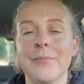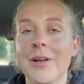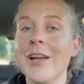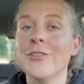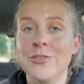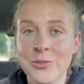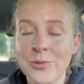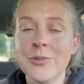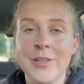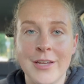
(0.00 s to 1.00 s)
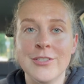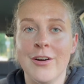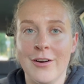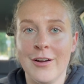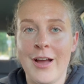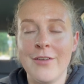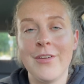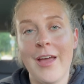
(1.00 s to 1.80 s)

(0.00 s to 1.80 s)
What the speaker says: but I do like to archive